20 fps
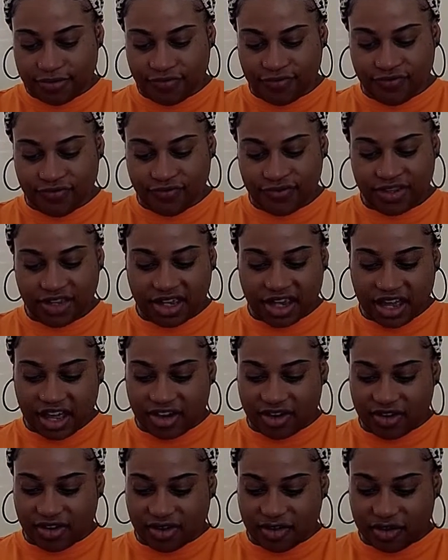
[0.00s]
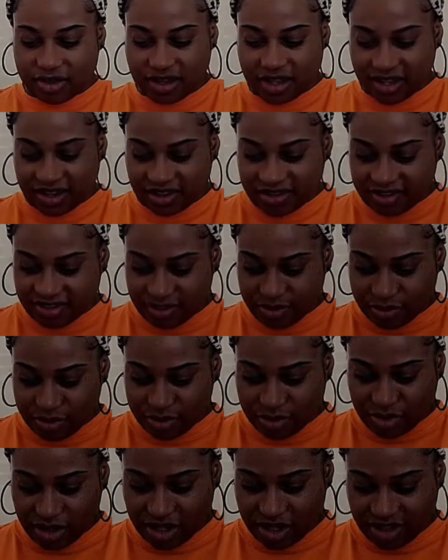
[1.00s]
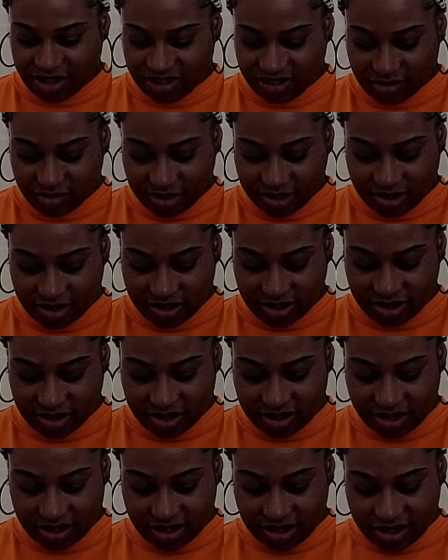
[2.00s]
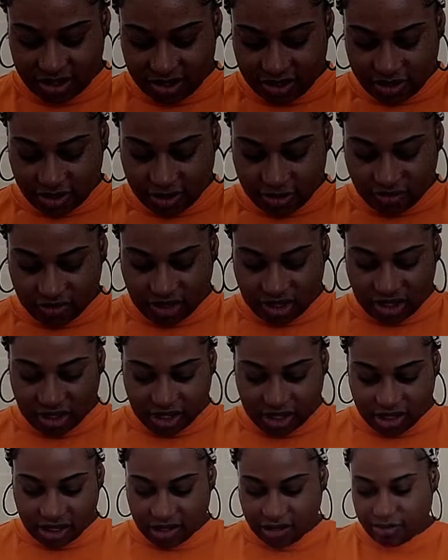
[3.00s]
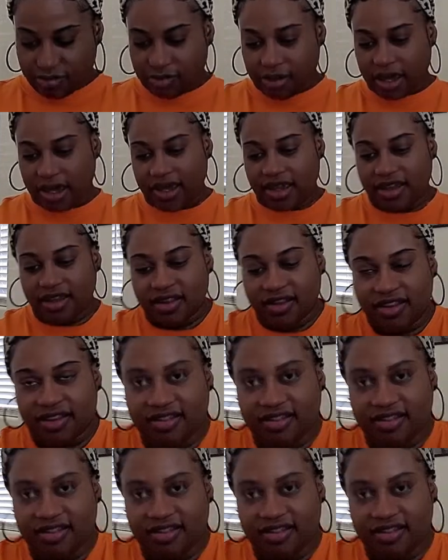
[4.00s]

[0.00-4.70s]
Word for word: I don't know what that symbol means, but hopefully it ain't nothing bad.